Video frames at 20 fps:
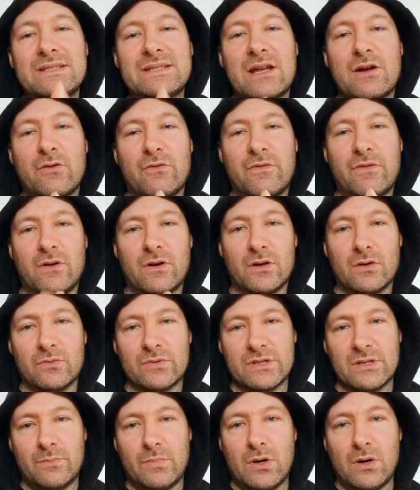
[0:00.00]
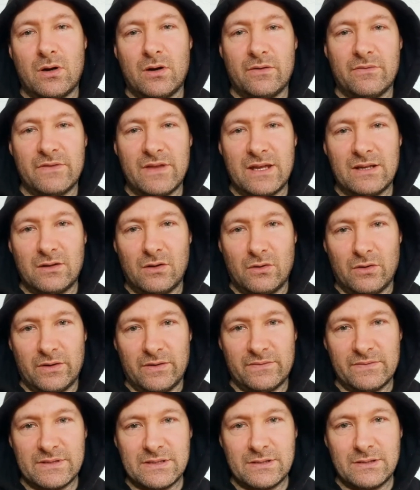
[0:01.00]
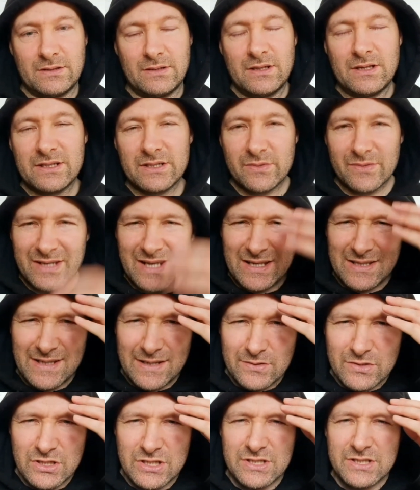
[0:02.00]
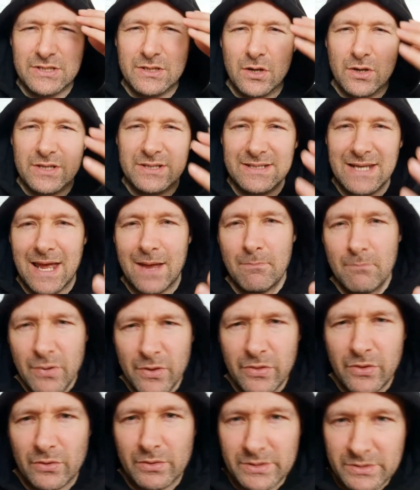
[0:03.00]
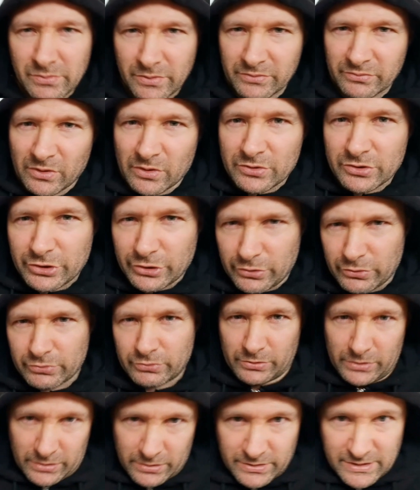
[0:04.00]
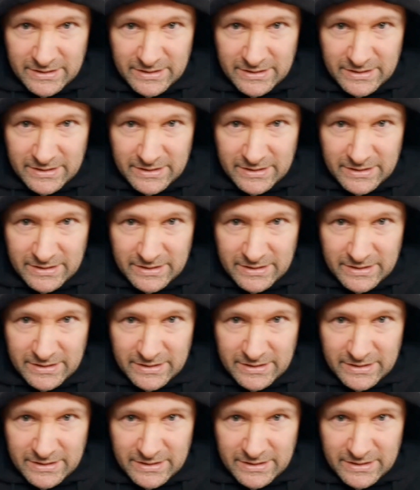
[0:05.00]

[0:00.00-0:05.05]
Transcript: Doubtfire was a part of their lives. So again, now she's starting to empathise with her own children.